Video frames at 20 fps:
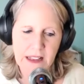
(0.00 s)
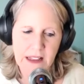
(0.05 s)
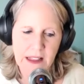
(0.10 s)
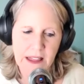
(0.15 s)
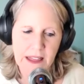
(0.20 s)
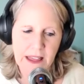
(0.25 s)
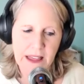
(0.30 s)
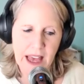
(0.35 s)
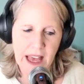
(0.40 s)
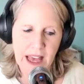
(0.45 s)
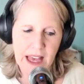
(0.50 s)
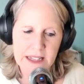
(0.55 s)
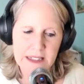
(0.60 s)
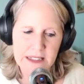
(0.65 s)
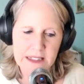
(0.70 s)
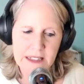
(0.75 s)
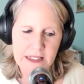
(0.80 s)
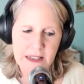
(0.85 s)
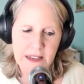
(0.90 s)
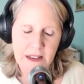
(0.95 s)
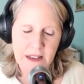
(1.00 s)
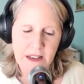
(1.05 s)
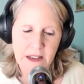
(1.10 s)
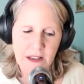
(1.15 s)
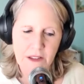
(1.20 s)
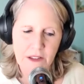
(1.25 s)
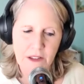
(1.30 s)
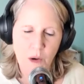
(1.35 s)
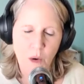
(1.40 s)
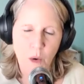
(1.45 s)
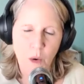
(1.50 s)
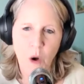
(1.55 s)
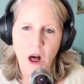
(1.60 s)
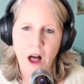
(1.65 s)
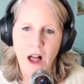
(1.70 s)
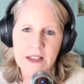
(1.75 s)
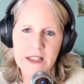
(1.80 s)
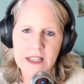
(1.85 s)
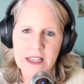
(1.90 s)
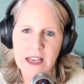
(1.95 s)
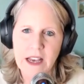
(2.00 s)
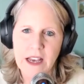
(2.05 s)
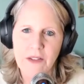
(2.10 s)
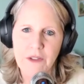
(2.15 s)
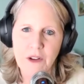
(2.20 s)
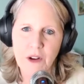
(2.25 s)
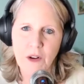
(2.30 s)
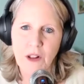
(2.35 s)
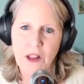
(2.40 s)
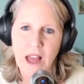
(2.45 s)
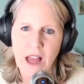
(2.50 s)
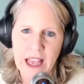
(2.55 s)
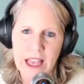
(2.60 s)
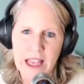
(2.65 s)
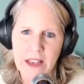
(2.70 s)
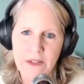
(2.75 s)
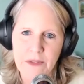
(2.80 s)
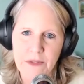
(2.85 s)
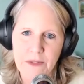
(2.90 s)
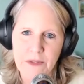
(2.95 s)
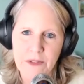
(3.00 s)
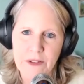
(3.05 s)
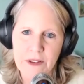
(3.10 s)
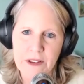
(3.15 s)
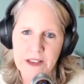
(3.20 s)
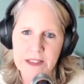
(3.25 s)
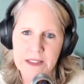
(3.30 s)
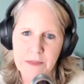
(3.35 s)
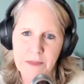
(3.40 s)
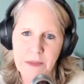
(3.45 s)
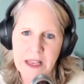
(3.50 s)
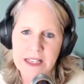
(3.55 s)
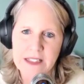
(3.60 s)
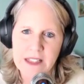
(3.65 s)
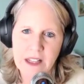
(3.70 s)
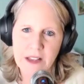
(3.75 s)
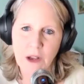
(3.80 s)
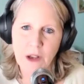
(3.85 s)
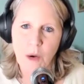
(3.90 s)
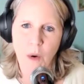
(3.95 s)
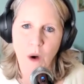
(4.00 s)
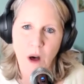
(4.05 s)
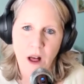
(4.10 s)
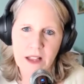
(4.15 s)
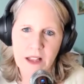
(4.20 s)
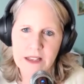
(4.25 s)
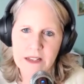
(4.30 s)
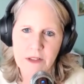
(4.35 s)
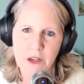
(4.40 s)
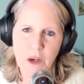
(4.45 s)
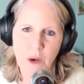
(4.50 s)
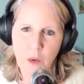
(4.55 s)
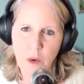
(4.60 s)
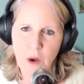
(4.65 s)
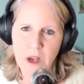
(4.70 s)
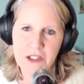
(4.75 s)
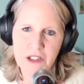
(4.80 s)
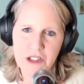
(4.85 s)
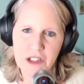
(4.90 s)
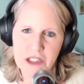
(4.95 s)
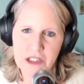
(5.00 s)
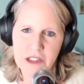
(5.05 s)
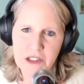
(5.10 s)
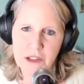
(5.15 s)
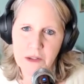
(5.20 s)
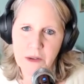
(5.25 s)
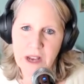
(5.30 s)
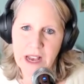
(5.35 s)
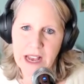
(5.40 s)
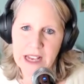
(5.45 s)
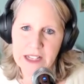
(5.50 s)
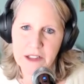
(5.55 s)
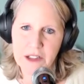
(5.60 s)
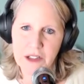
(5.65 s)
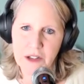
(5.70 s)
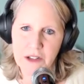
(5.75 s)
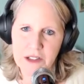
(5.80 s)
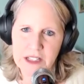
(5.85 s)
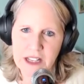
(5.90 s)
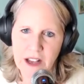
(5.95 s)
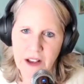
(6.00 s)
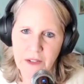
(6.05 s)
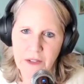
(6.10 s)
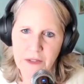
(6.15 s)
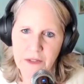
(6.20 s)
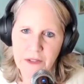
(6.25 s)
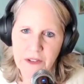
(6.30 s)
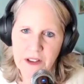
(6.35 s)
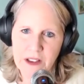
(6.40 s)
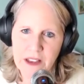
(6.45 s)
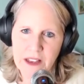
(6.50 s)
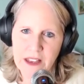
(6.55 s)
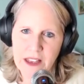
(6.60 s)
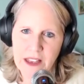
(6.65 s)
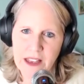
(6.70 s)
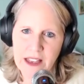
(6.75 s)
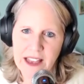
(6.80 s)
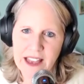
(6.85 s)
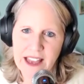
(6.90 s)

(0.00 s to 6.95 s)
that the quality of your life is based on the quality of the questions you ask yourself. Oh yeah.